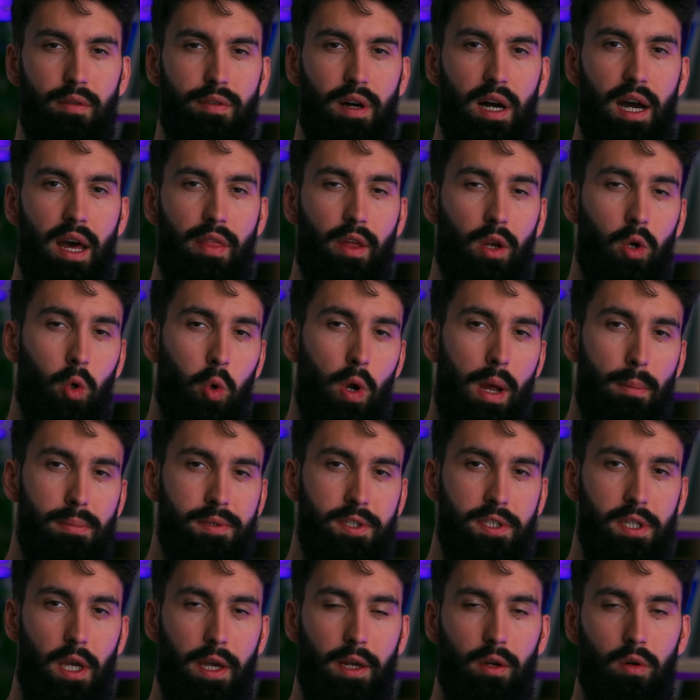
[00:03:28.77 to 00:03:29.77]
via the Krebs
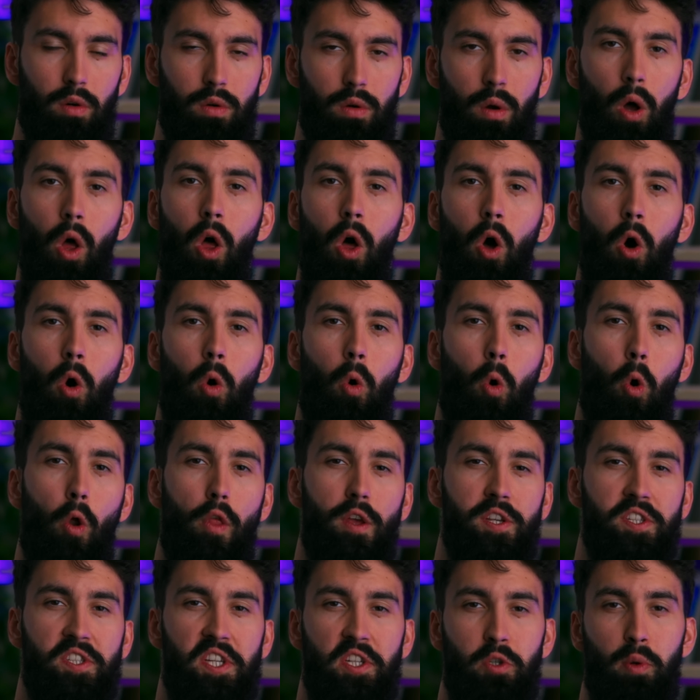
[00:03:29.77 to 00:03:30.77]
cycle or
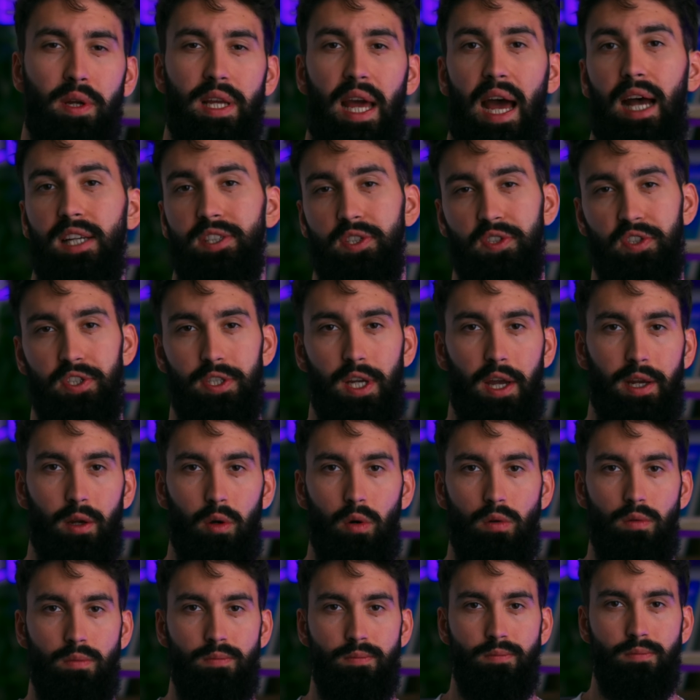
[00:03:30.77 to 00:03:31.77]
the citric acid
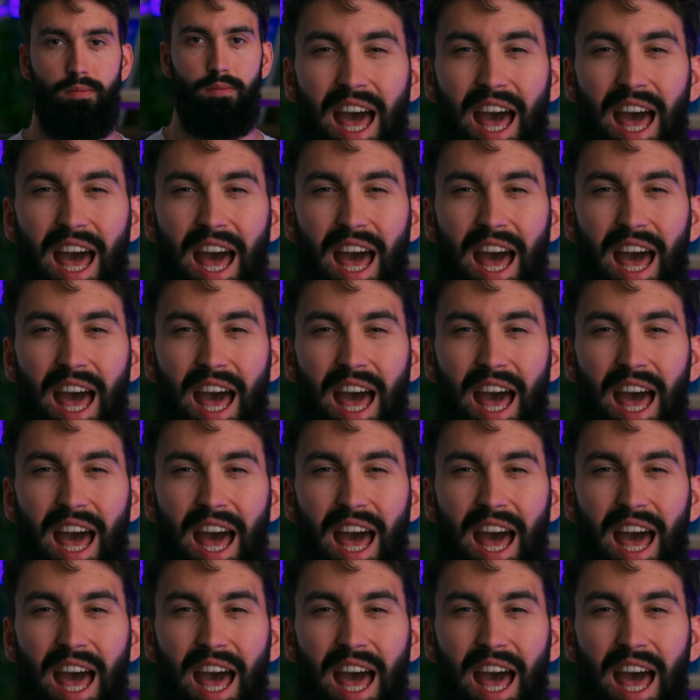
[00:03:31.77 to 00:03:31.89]
cycle.